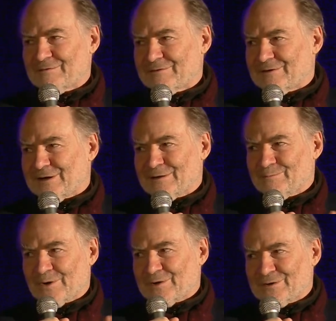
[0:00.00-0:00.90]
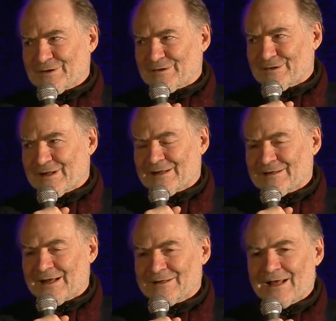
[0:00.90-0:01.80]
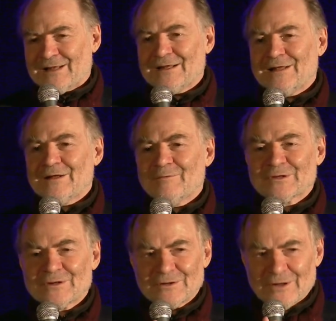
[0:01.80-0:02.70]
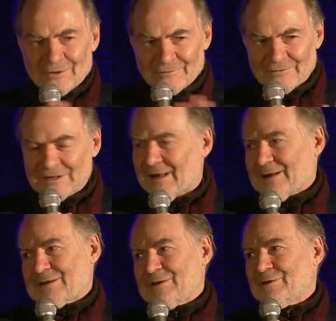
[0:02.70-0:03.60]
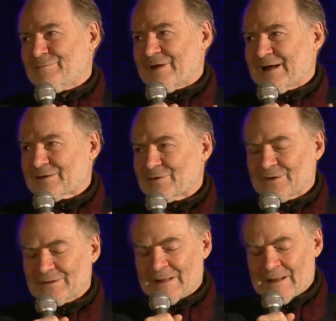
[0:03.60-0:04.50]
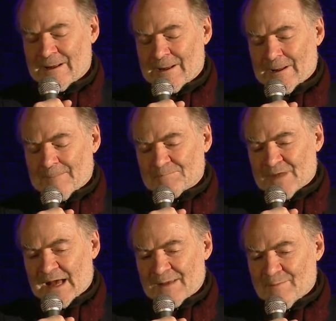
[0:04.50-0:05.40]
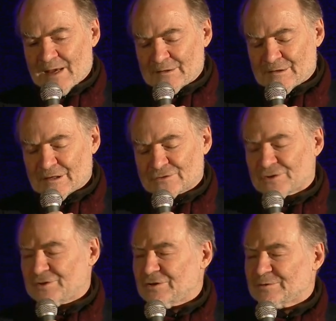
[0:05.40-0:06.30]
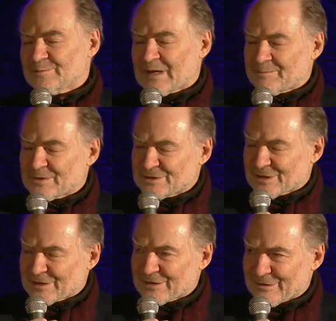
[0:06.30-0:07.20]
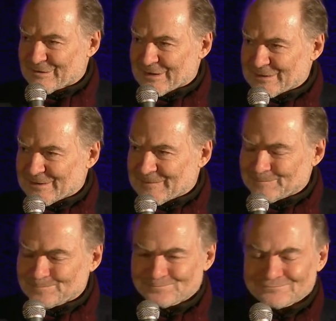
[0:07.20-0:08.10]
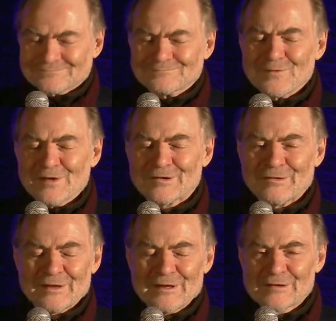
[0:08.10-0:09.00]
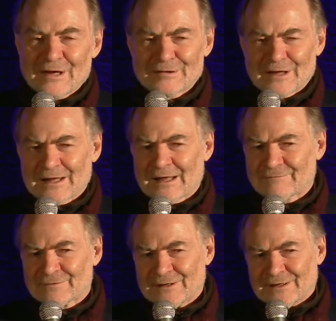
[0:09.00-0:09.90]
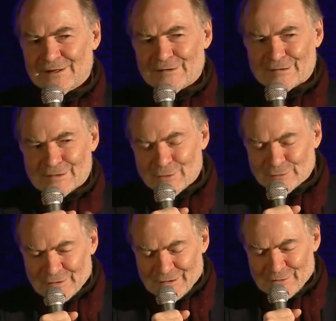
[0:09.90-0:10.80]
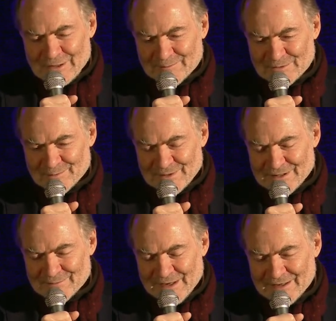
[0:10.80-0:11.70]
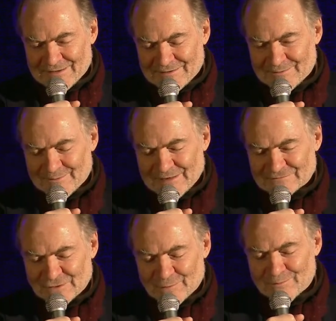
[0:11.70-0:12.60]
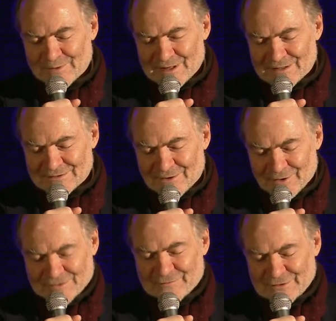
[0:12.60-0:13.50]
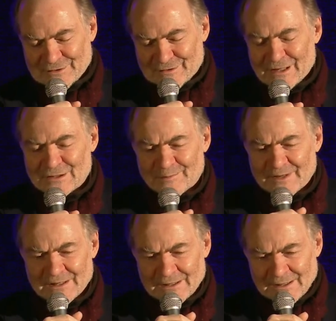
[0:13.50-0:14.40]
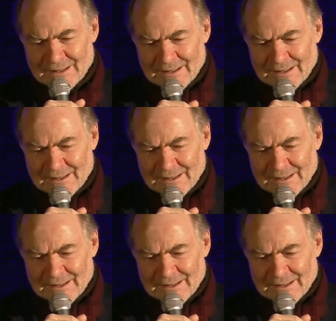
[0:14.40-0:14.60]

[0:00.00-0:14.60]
in politics. And there was a lot of luck in the fact that I made Central Europe my particular study. So these days I have students who come to me in my room in Oxford and say to me,